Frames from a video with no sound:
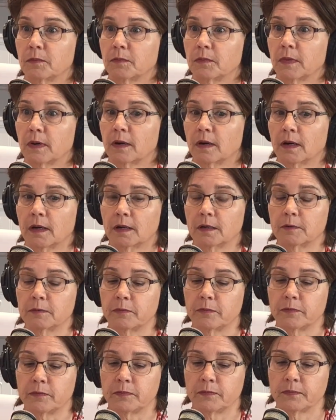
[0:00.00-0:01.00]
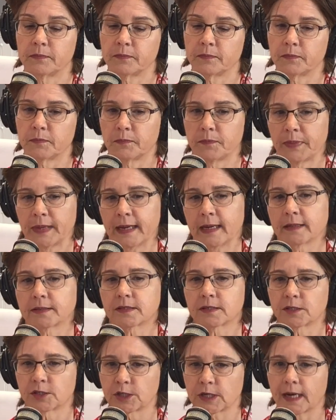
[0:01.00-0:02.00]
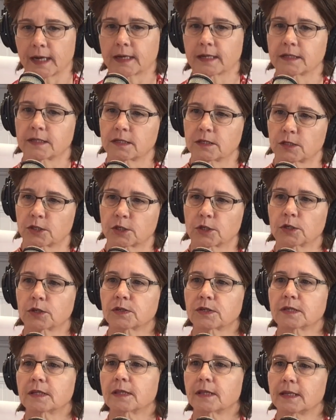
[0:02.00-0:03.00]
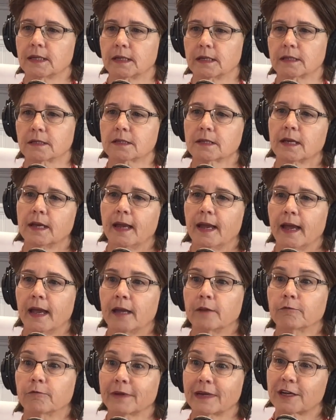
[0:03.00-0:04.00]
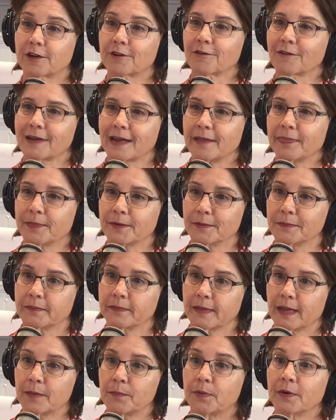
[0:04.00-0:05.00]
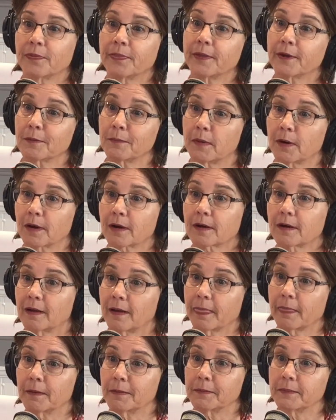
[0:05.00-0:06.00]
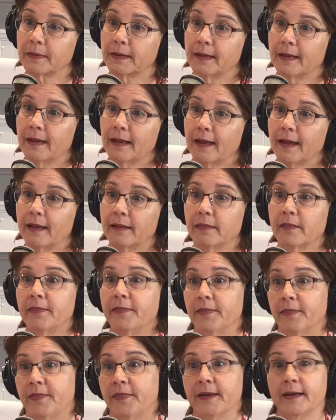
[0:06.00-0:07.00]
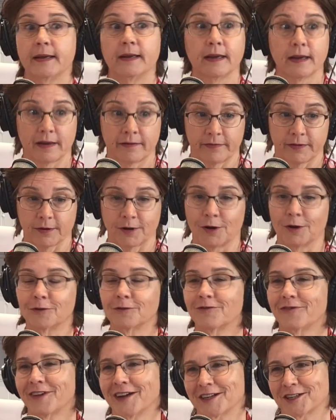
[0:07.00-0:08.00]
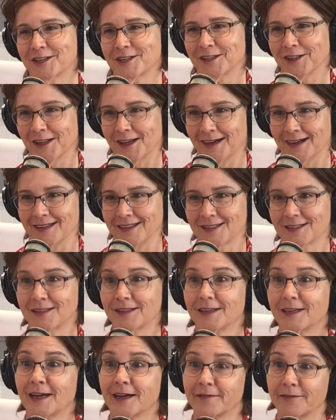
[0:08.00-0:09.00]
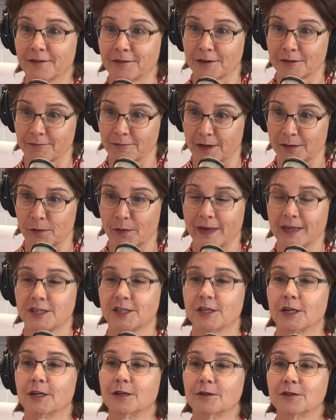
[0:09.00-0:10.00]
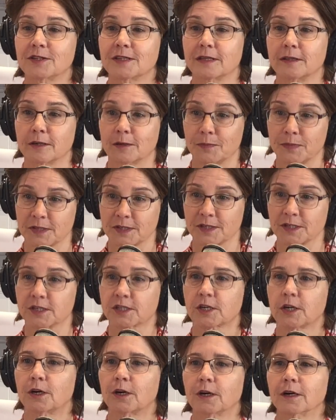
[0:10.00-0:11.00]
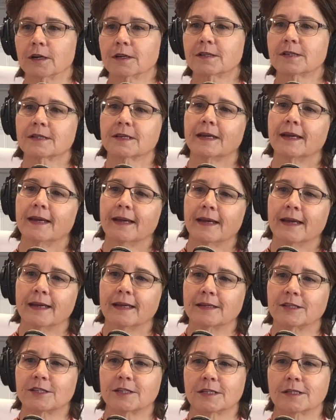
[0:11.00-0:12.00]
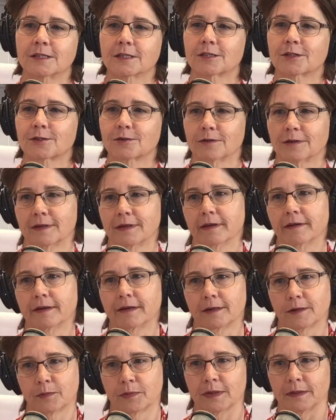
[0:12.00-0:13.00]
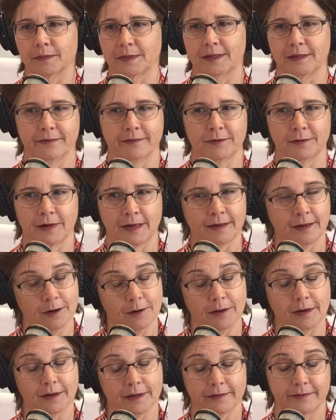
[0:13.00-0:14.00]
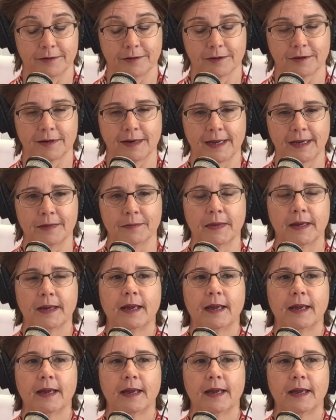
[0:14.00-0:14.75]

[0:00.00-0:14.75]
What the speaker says: pants and jackets and shirts and things and recreate them and put their mark on them. And they have their own fashion lines, and they have their own runway shows and their business cards. And she's extraordinary. And I'll give you her name.